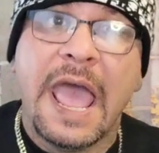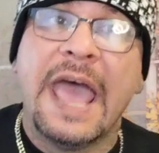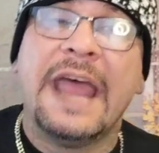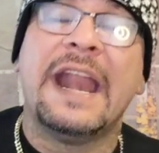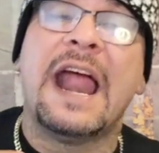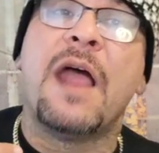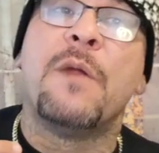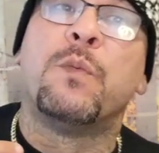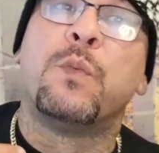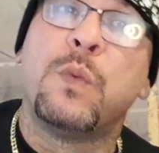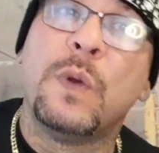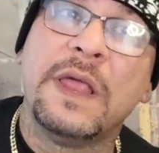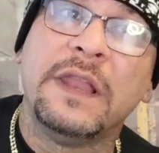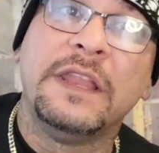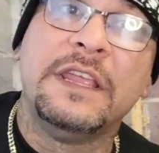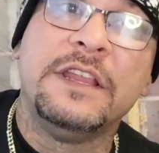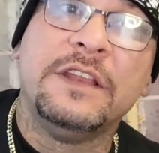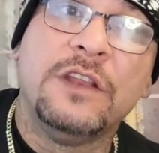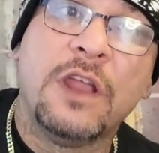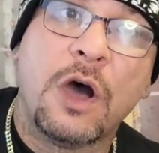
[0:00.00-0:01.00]
And I
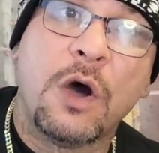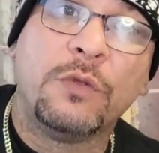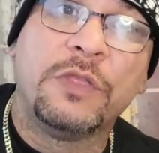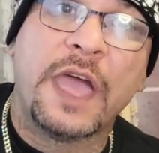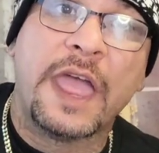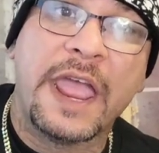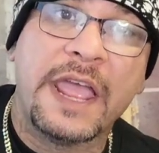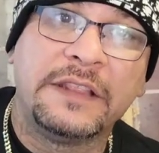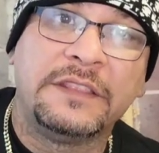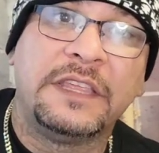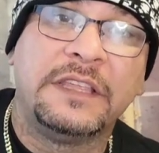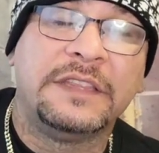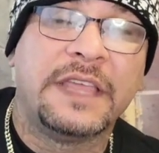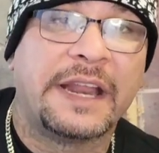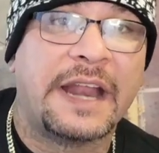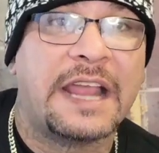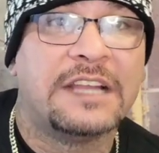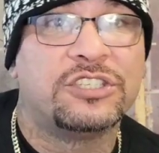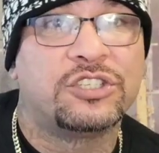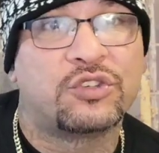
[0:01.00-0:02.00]
really know the gente
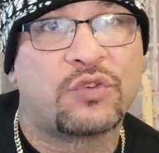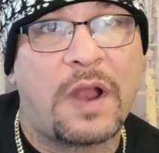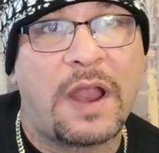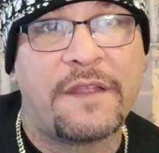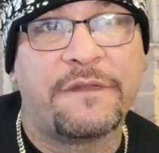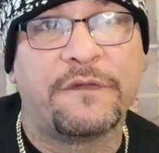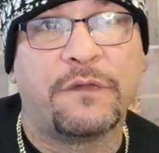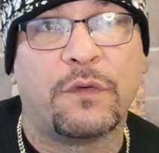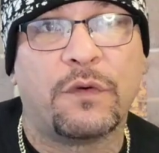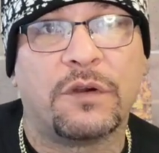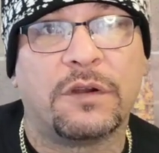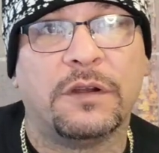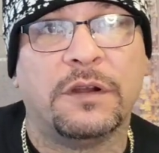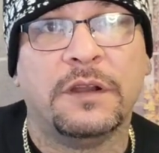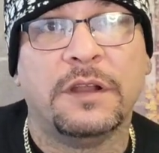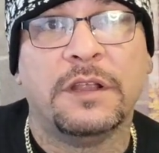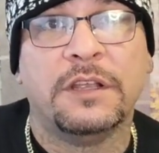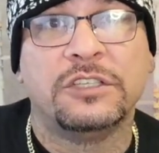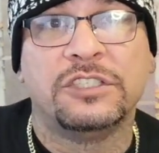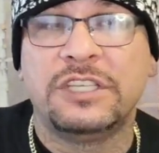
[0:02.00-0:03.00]
that I strive for.
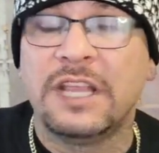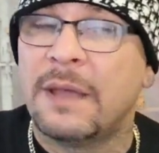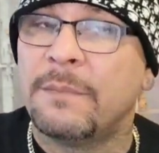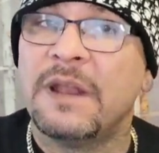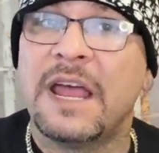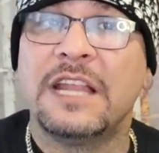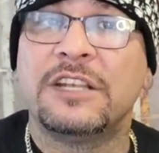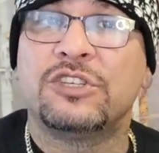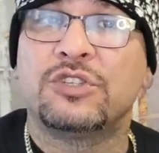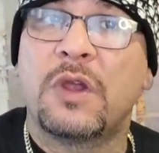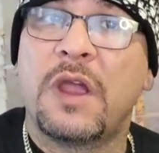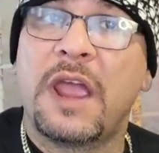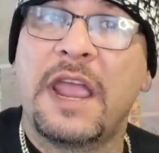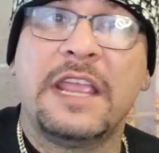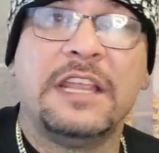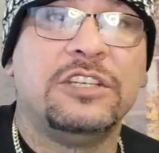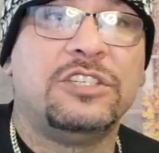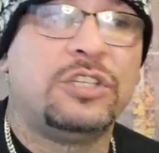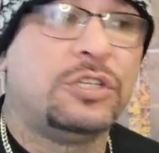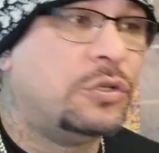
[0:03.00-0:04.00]
See, I'm not
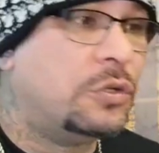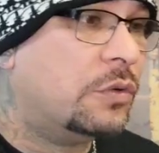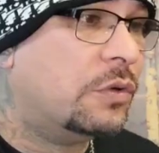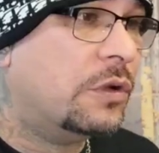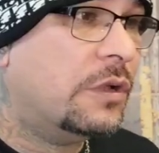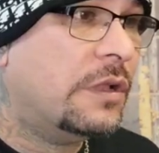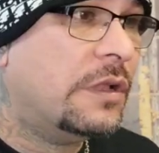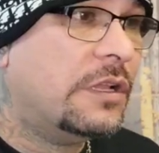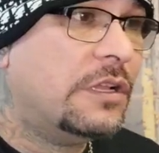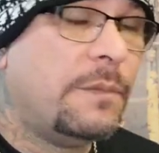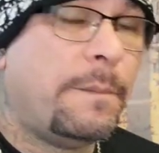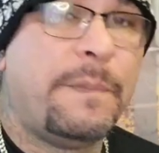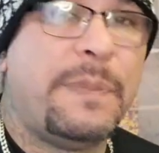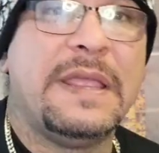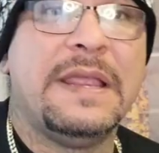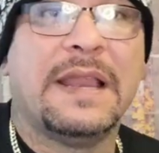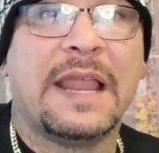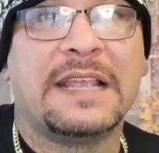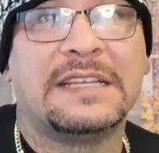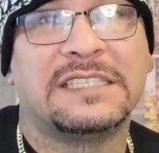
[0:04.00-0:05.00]
trying to
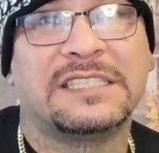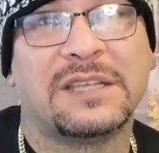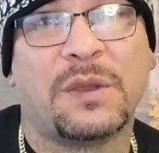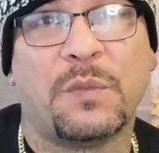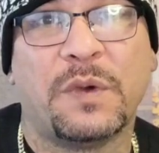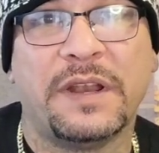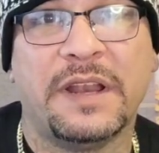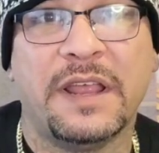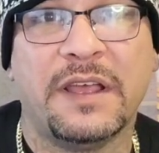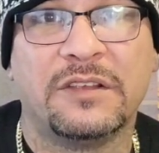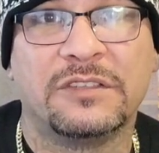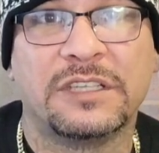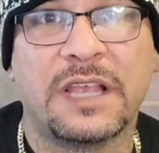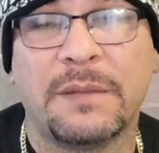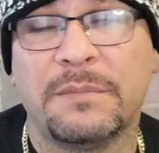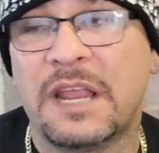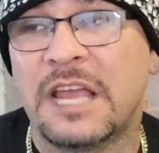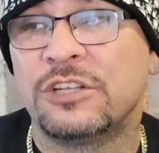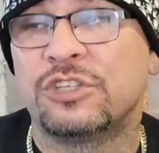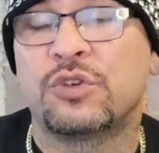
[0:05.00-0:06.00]
be like someone else.
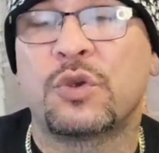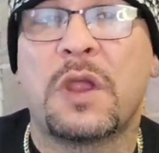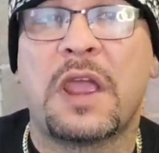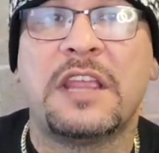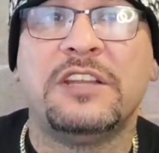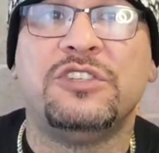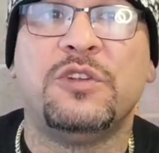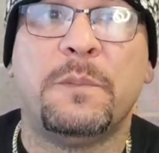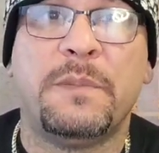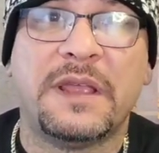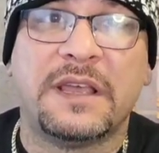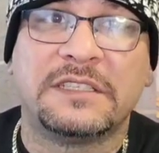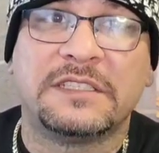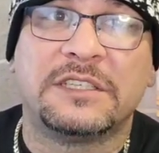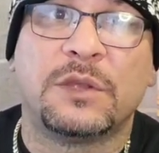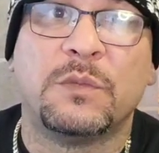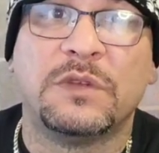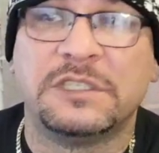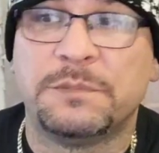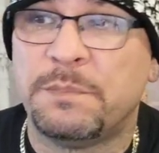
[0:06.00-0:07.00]
I'm not trying to be on
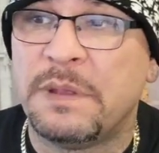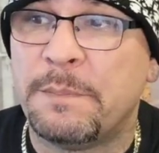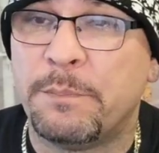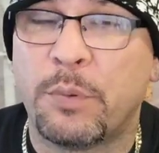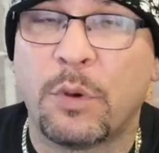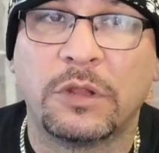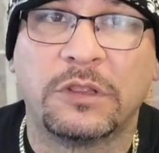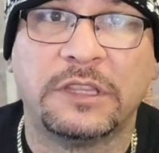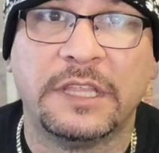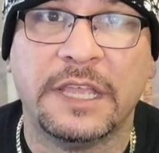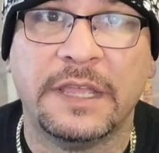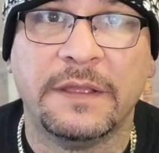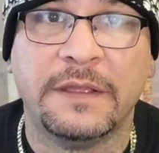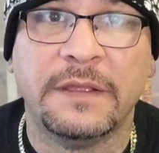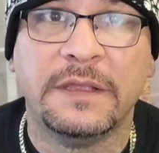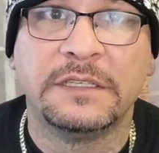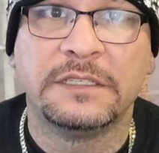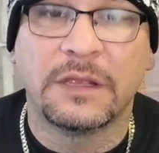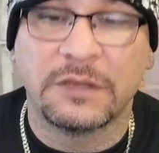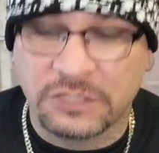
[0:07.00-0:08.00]
someone's pipote.
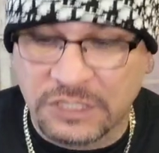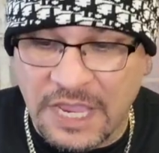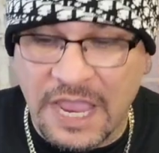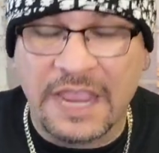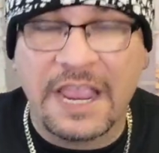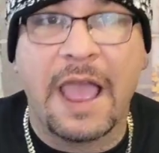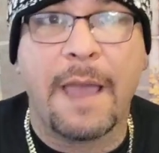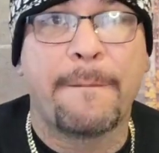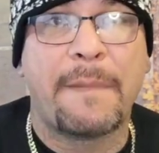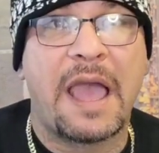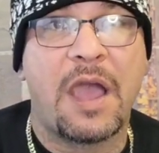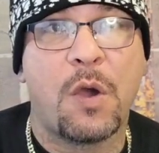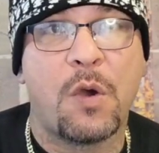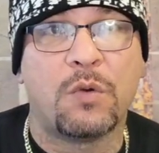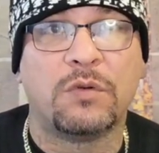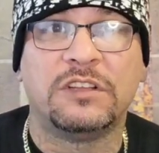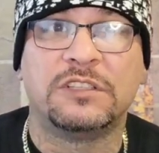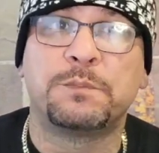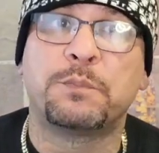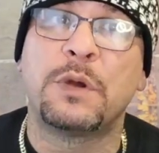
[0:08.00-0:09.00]
So I got my
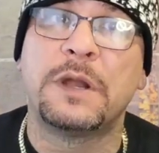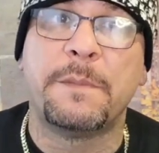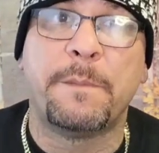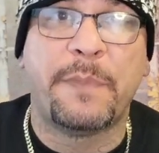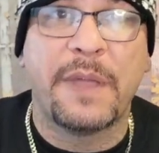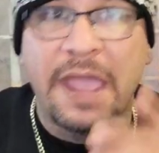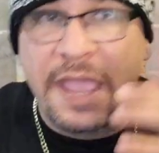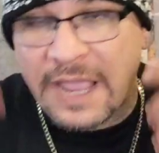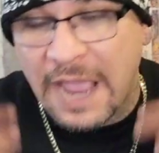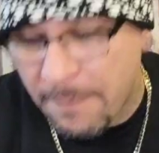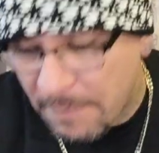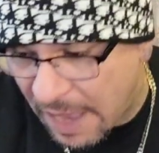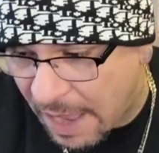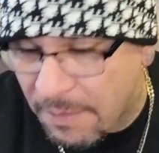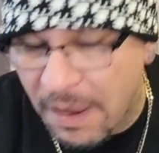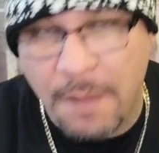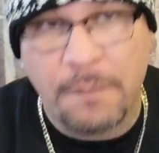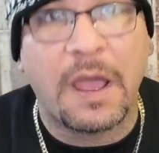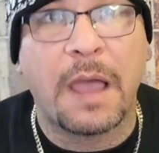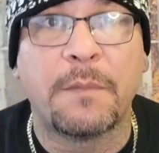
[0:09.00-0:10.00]
own. It's pretty big.
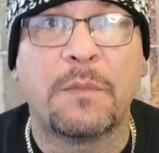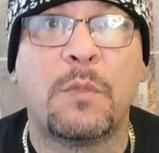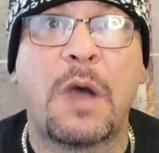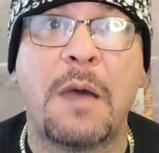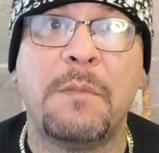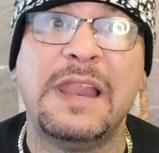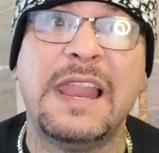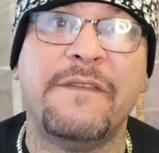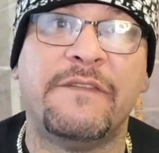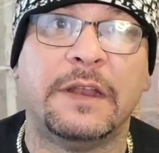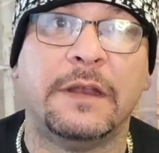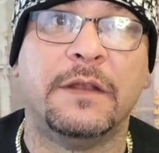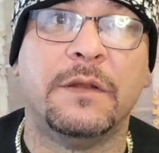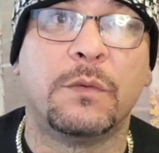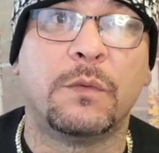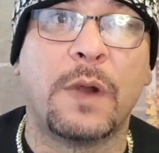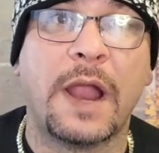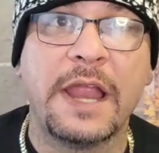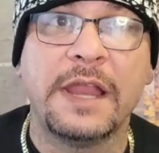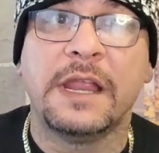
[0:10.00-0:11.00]
I'm living.
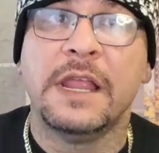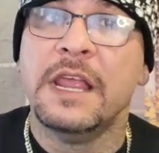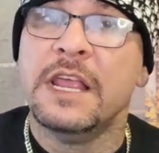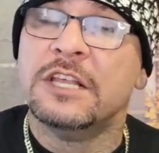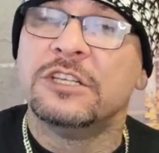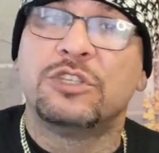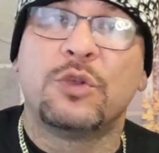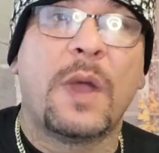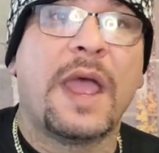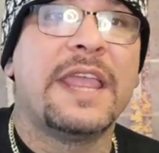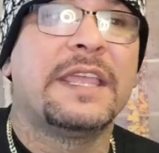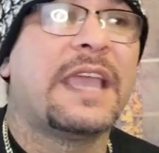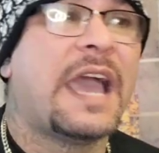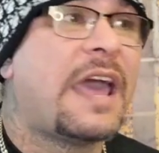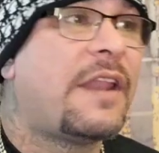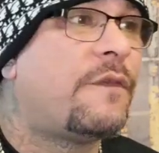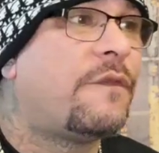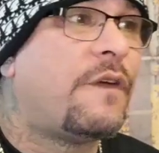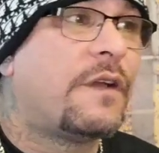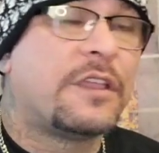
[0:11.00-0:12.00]
Right? So I ain't
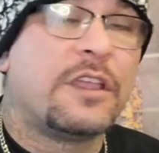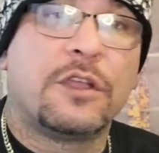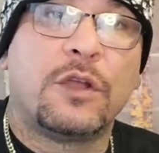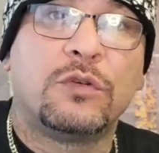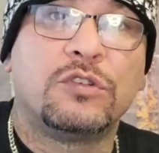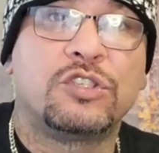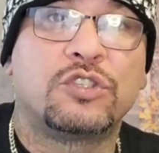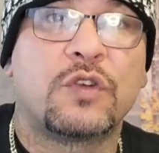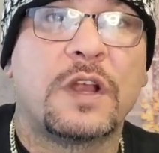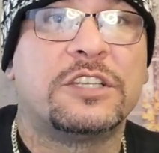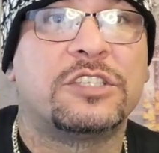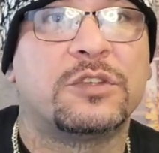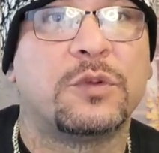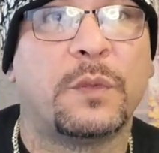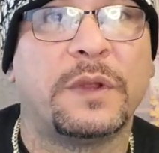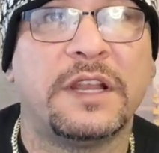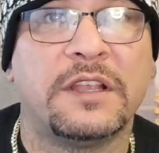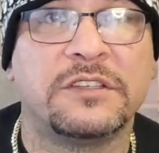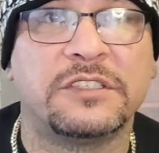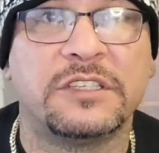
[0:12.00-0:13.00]
gotta fucking go stretch
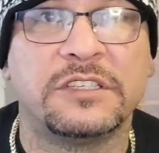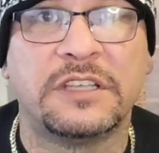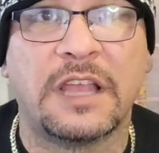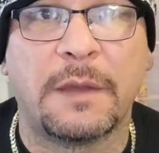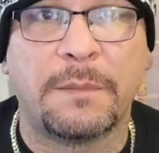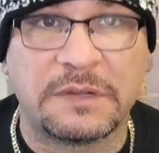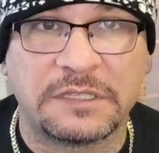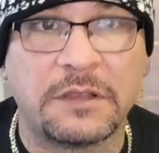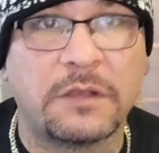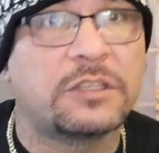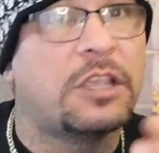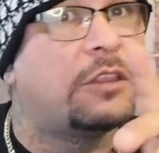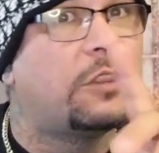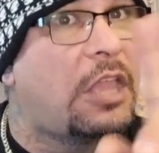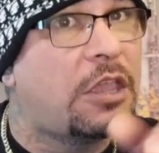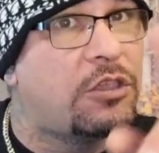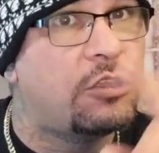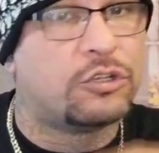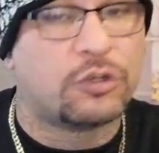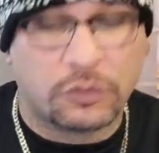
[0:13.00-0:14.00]
someone else's out. But Sasuke,
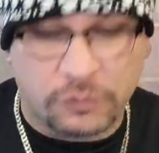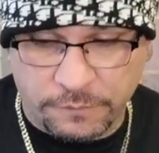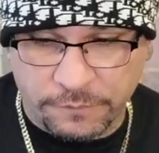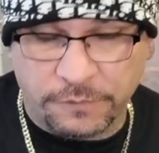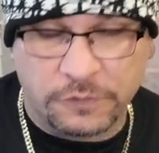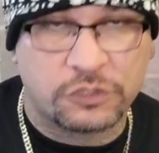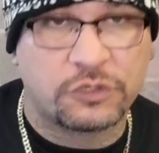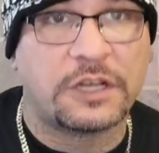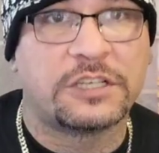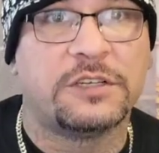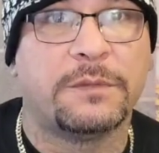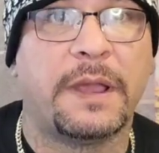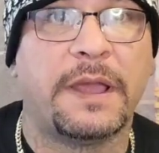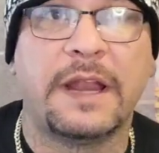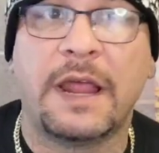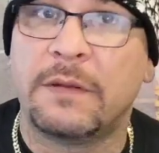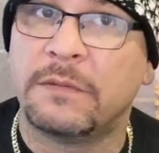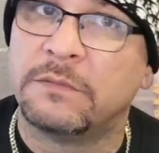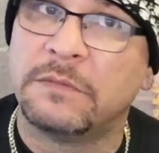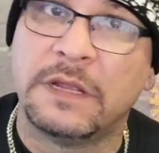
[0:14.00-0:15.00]
thank you, Trolls, for stretching mine
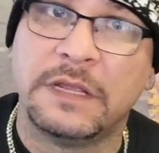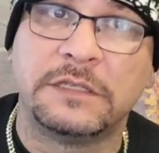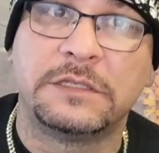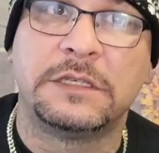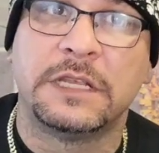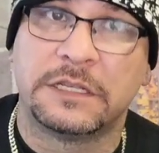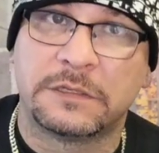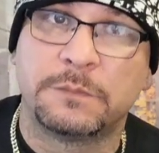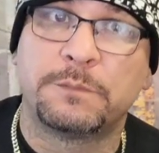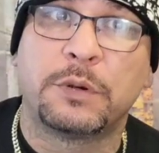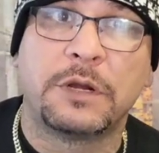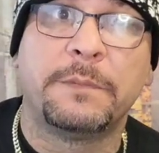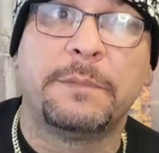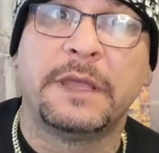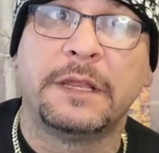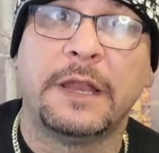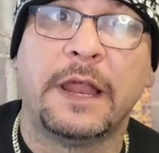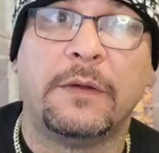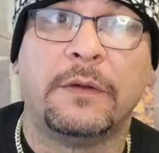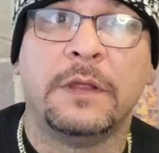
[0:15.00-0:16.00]
out. It's pretty
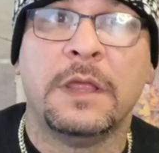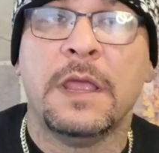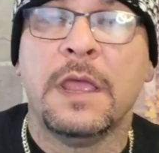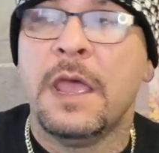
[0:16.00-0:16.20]
big now.